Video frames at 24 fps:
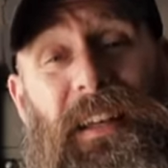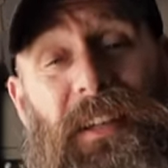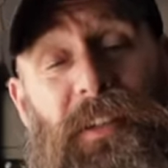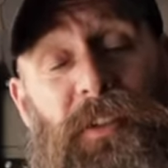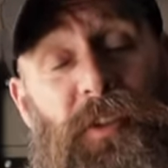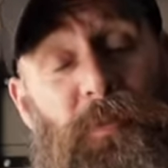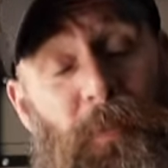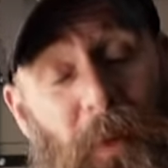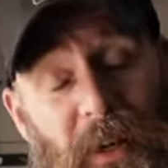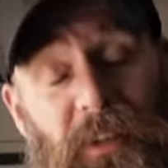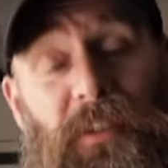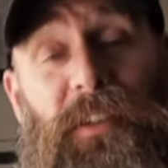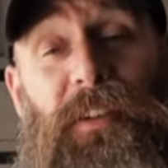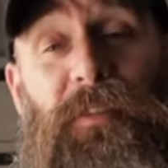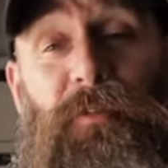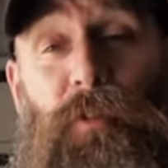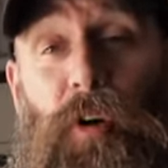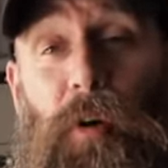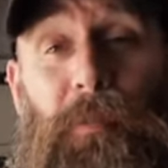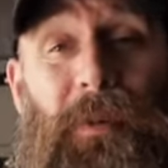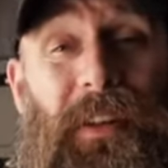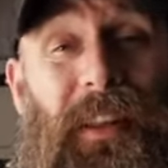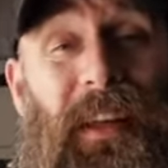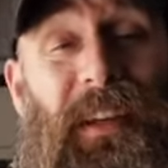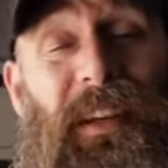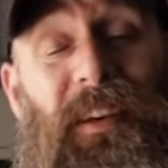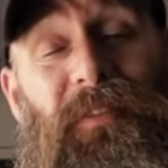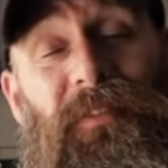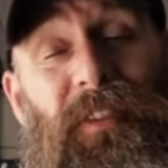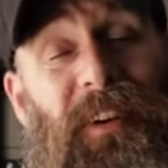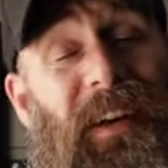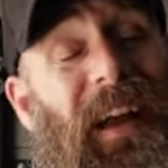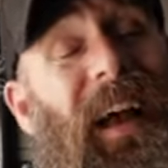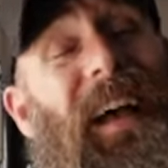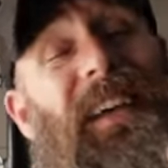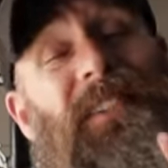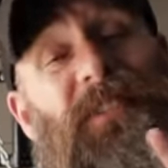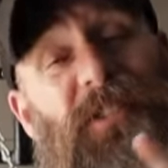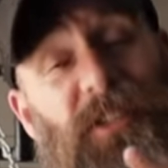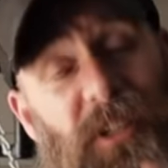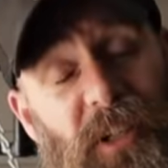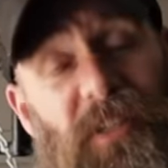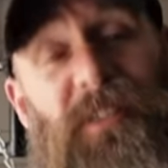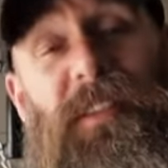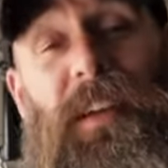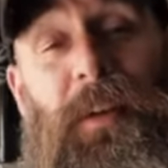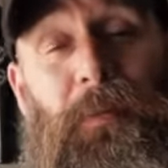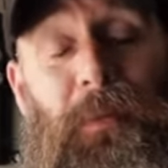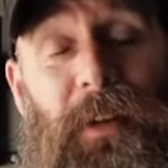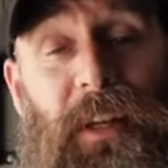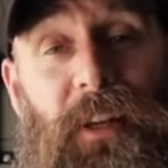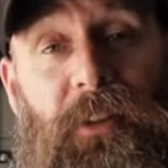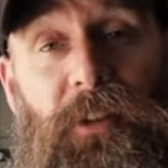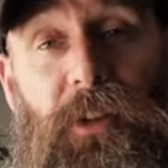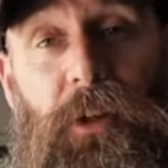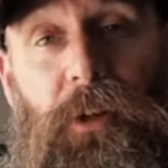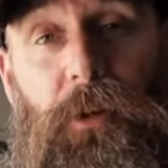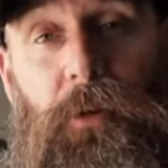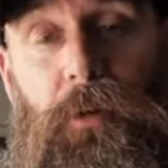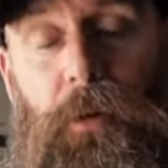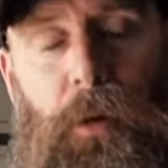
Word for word: It is specially formulated for guys just like me and you. It's